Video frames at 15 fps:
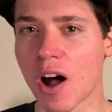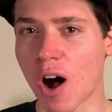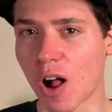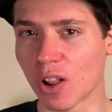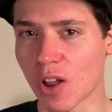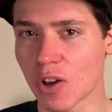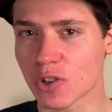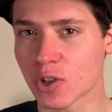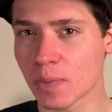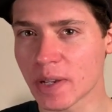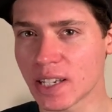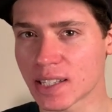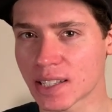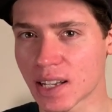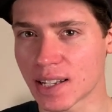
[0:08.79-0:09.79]
I'll also be
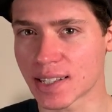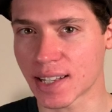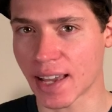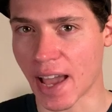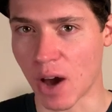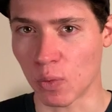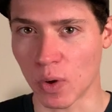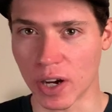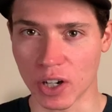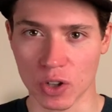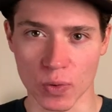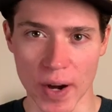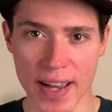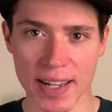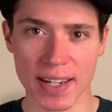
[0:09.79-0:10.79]
discussing at what
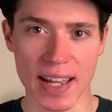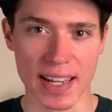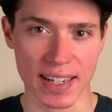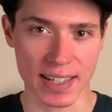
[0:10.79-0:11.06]
grade and